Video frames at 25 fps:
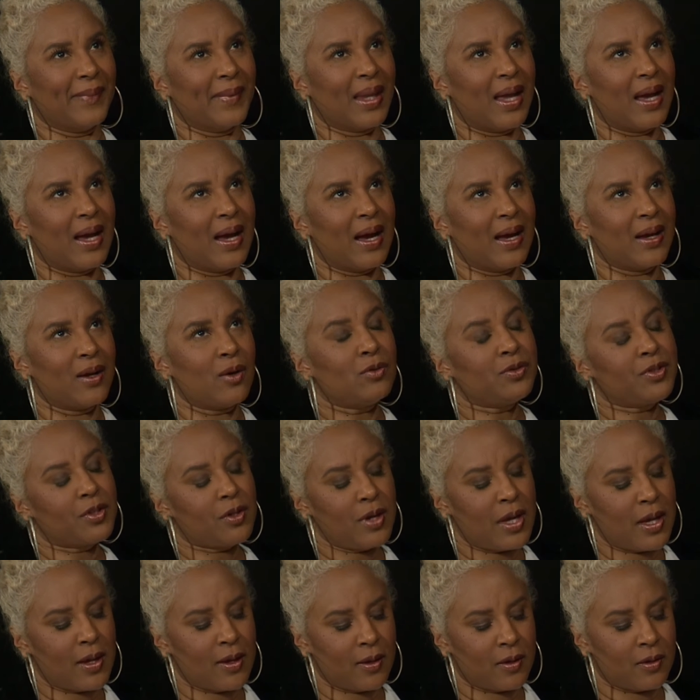I also
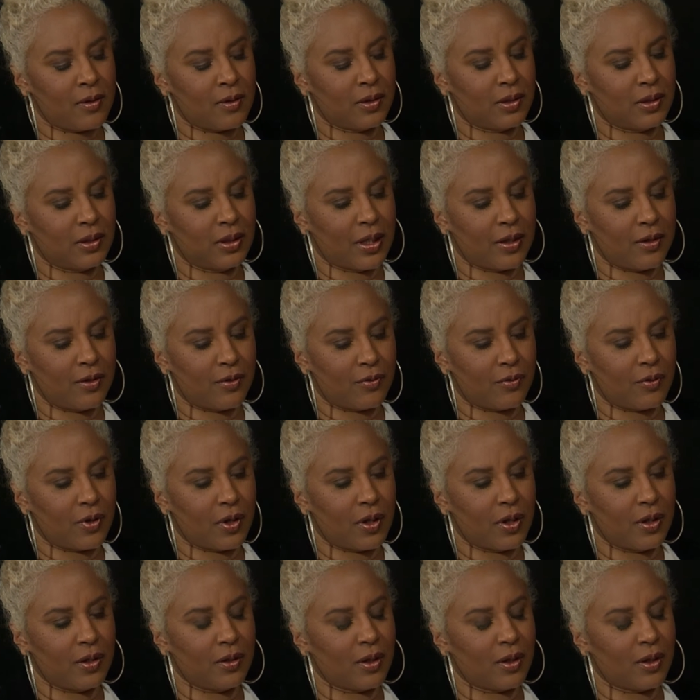had later on,